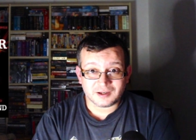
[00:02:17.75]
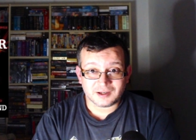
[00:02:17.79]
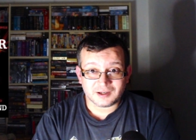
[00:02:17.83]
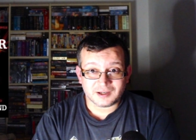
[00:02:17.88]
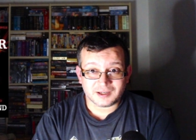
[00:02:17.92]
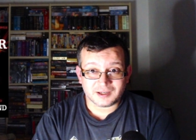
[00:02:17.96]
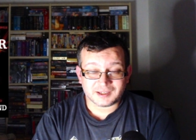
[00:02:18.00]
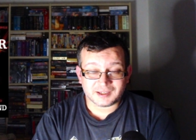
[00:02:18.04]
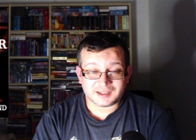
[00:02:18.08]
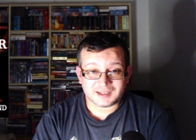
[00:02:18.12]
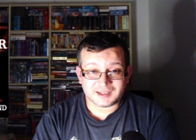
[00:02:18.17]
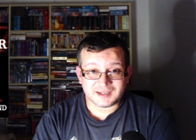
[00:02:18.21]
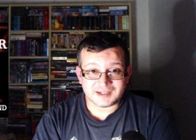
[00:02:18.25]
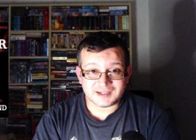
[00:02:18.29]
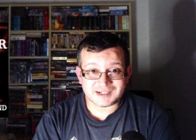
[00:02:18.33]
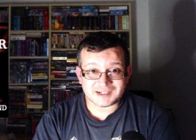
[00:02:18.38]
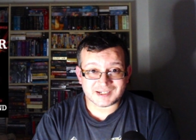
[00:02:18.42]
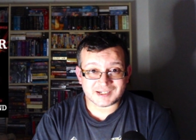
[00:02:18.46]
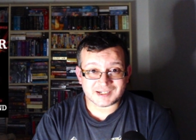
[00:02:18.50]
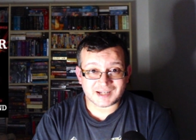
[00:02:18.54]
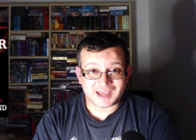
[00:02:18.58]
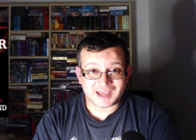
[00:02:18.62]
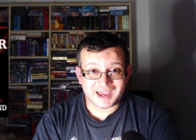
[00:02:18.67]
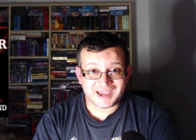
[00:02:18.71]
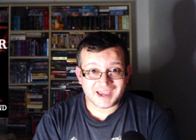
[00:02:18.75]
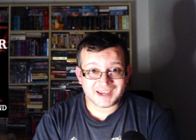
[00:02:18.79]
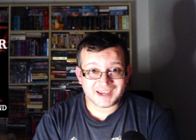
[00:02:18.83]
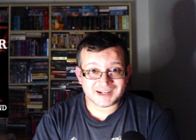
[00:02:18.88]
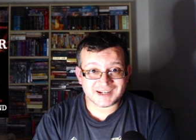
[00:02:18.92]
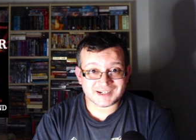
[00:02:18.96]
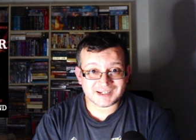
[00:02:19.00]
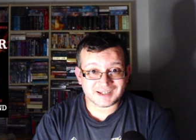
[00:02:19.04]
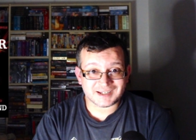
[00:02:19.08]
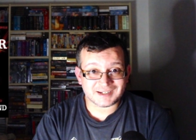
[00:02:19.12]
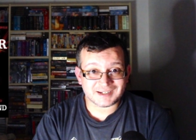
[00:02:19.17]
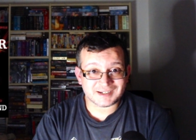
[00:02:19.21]
his
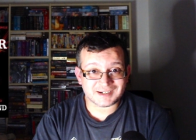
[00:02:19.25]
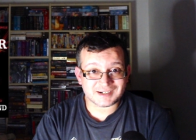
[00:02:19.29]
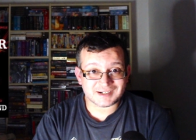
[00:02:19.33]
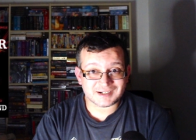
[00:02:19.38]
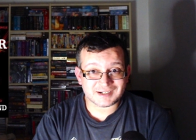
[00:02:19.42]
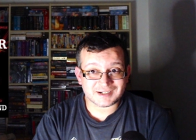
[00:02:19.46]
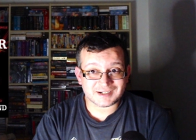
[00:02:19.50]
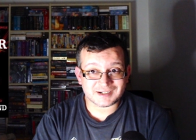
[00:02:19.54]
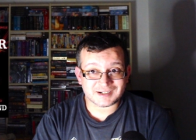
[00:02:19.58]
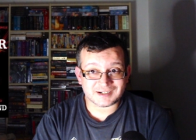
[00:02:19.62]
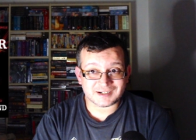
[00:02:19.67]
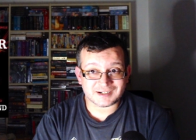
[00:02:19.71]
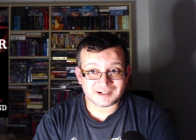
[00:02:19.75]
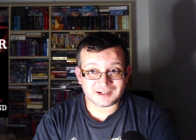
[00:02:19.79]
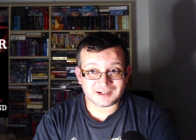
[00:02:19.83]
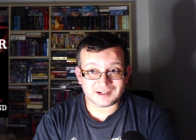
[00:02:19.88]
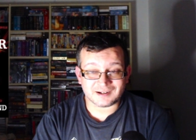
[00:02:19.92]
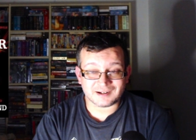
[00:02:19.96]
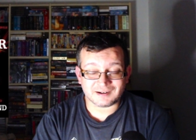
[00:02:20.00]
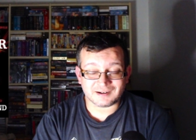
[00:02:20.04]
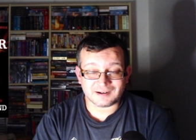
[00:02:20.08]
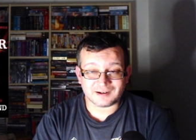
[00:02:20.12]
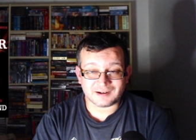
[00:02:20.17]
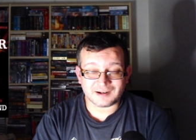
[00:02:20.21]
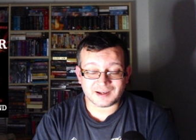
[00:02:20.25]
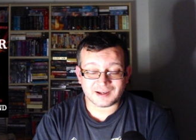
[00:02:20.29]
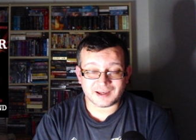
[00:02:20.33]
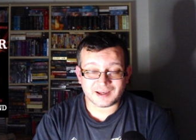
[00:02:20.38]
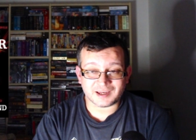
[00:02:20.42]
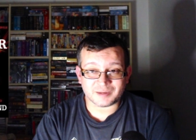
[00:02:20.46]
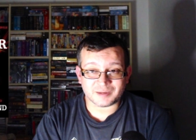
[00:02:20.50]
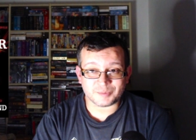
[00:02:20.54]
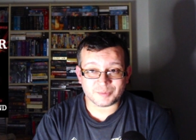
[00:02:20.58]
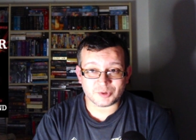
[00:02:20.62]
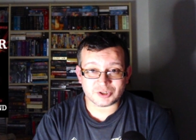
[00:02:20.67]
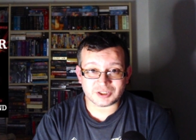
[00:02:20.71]
essence uh,
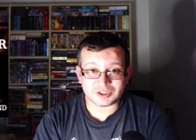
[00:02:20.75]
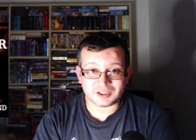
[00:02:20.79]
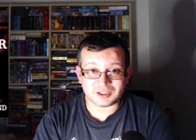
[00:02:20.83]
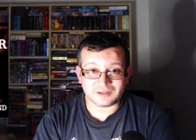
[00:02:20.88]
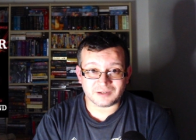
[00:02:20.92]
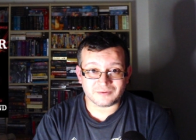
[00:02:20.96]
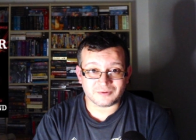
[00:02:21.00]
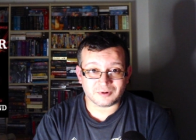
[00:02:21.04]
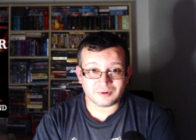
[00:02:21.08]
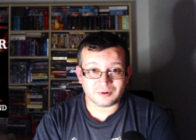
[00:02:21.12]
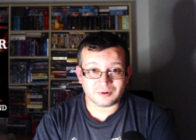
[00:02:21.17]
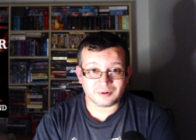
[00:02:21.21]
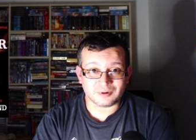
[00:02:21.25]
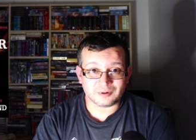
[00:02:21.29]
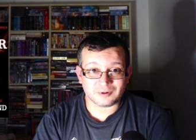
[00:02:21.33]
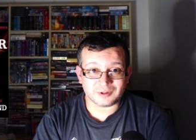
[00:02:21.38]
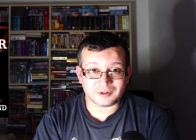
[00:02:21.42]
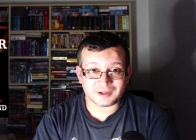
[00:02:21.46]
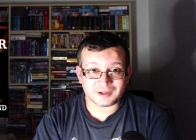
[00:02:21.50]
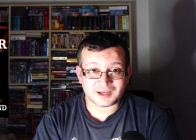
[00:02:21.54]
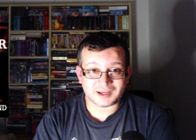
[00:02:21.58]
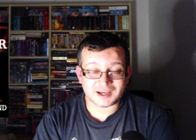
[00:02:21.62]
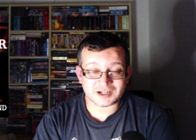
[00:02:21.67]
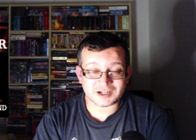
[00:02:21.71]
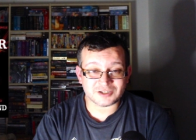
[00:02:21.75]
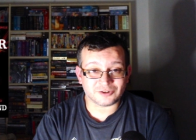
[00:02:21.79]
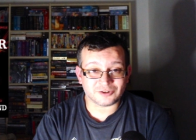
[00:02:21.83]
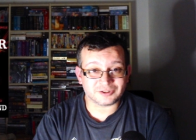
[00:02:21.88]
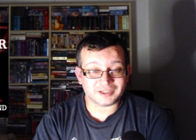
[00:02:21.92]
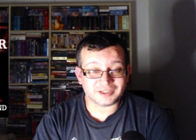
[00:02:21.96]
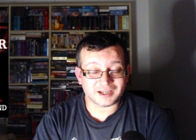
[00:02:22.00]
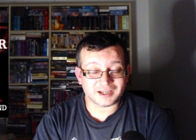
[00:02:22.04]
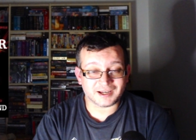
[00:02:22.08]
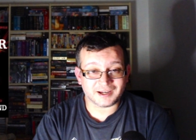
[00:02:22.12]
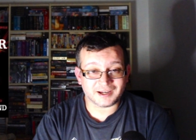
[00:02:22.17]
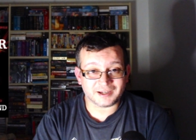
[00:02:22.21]
like most evil has not
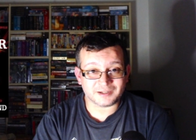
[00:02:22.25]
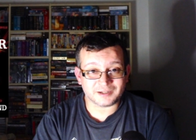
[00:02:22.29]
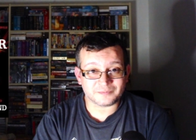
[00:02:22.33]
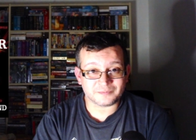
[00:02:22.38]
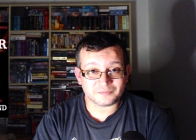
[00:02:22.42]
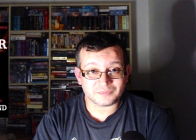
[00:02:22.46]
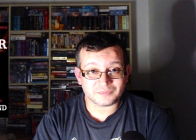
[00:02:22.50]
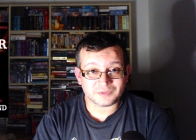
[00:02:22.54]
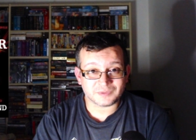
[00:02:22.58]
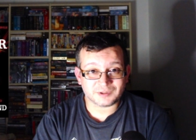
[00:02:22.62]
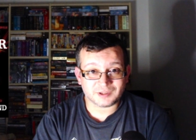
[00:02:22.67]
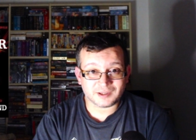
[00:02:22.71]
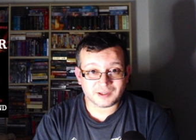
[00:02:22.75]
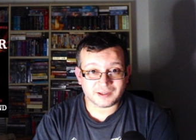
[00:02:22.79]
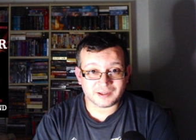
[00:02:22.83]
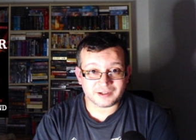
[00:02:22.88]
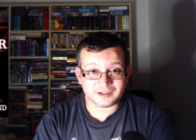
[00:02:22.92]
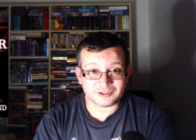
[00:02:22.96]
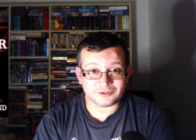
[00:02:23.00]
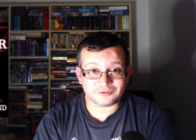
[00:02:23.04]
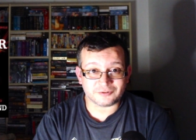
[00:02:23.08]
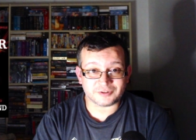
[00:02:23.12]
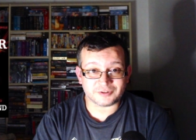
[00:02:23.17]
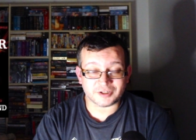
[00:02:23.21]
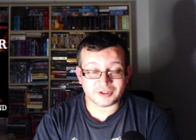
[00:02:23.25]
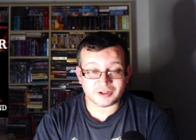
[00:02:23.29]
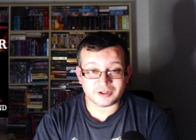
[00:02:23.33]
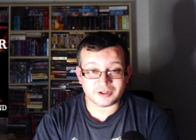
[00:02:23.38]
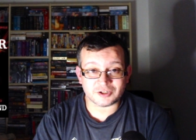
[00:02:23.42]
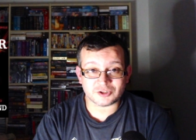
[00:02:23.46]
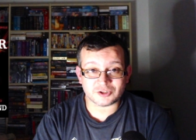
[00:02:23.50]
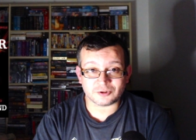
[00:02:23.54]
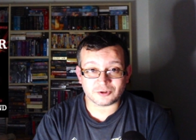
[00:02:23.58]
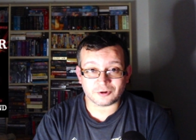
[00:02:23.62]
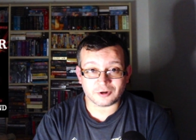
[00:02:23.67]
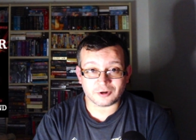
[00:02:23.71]
died and it returns
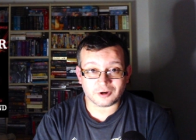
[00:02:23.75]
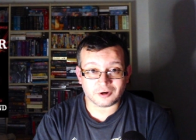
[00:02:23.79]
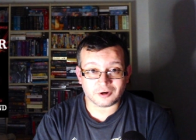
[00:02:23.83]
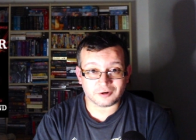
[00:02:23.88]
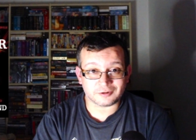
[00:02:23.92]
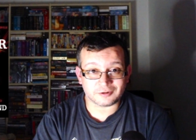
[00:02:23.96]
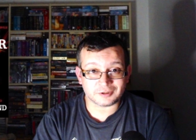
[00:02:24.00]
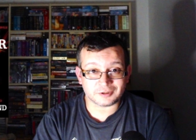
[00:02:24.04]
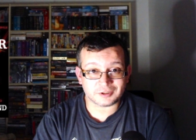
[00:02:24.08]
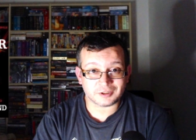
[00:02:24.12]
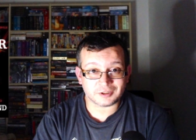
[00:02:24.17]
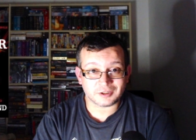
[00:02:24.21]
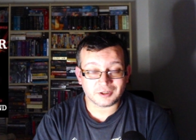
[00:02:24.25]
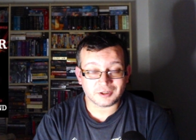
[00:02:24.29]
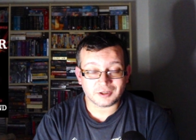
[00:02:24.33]
to haunt